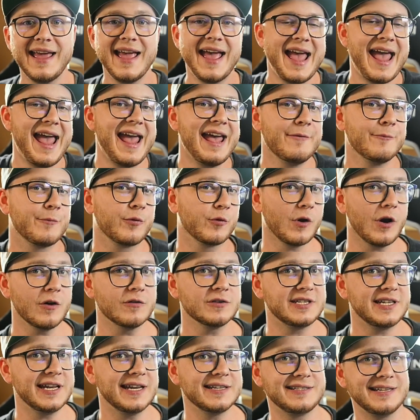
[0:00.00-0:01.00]
and
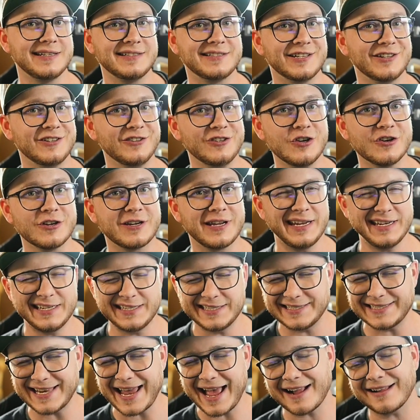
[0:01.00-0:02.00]
process it to look
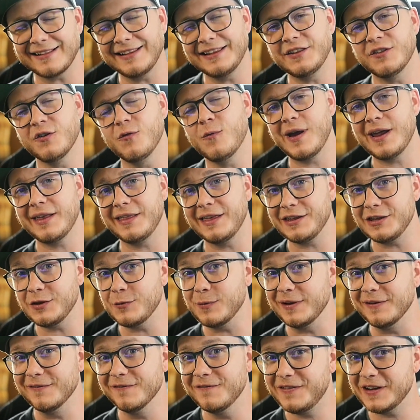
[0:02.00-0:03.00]
exactly the way that
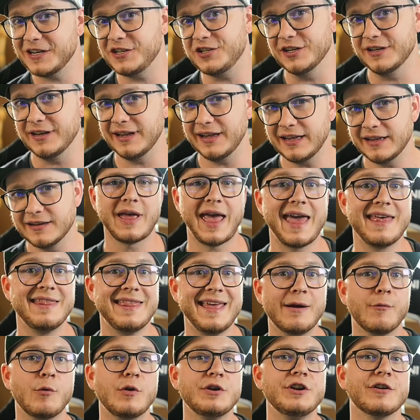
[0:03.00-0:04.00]
you envisioned it. And
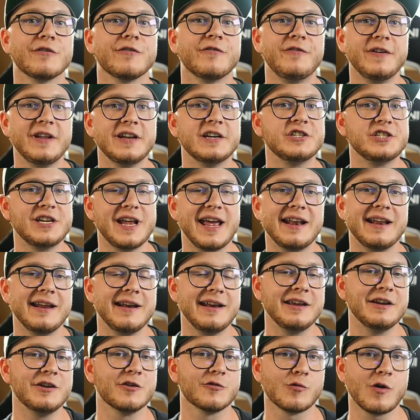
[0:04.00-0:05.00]
then when you're finished
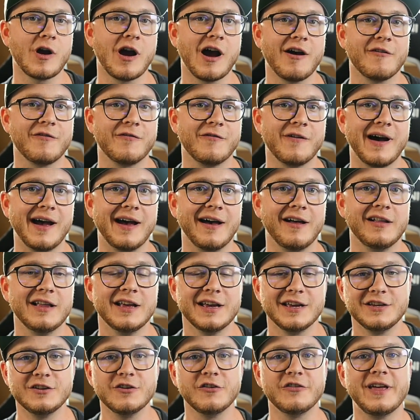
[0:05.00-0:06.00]
editing your RAW file,
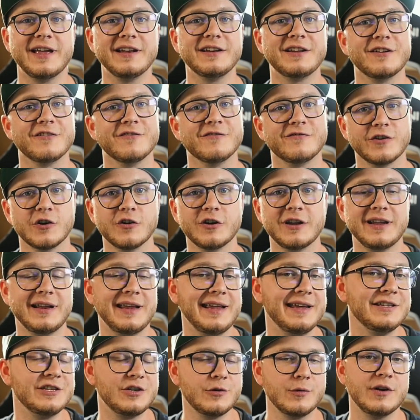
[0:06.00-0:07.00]
you'll then convert it
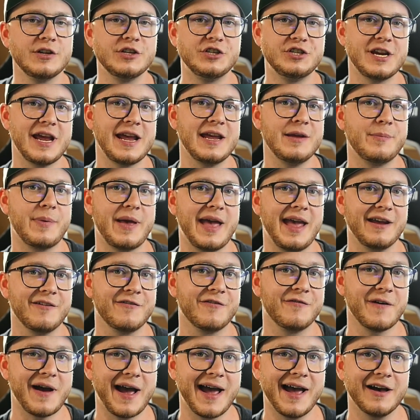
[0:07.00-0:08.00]
into a JPEG
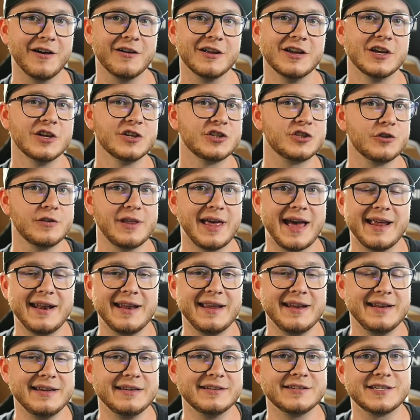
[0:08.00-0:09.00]
file so that
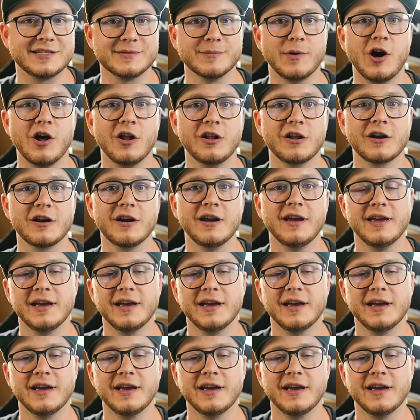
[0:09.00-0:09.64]
it is smaller,